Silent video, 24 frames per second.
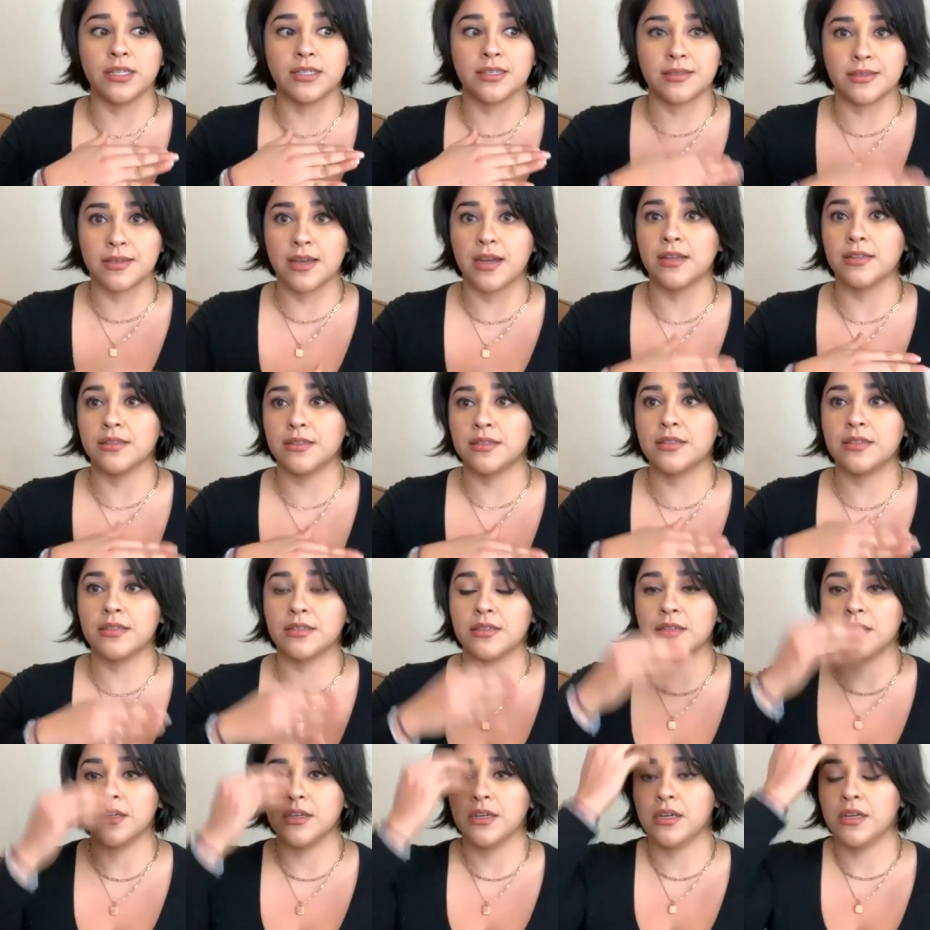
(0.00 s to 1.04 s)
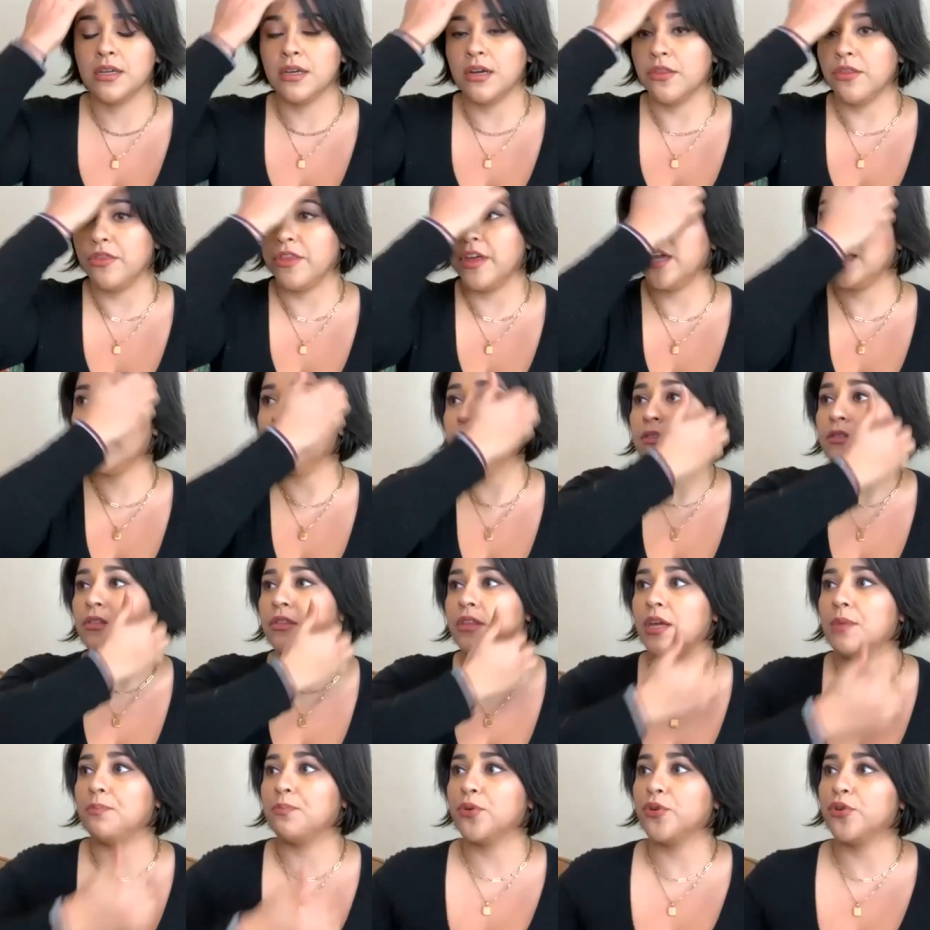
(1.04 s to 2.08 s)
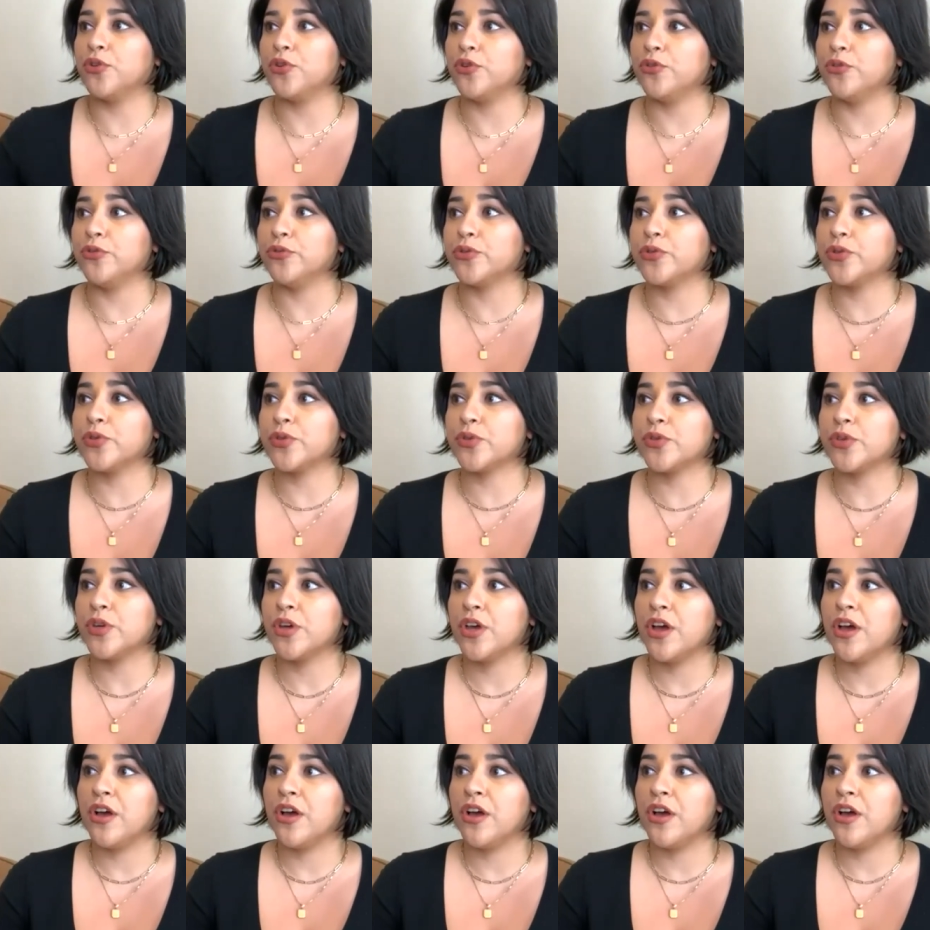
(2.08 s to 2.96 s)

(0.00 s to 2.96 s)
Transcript: sets. They they produce